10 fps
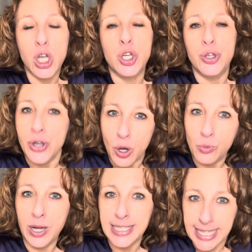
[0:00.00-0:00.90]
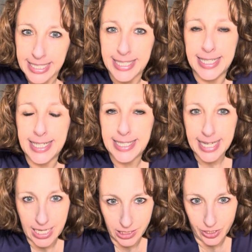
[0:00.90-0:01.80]
No one gets to
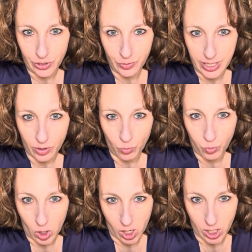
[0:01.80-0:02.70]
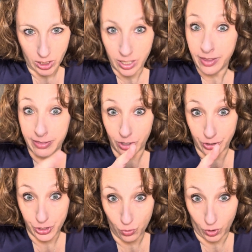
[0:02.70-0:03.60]
tell you they're wrong. They're
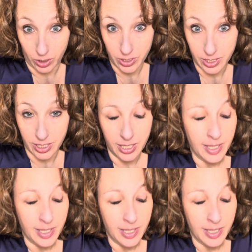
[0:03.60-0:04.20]
yours.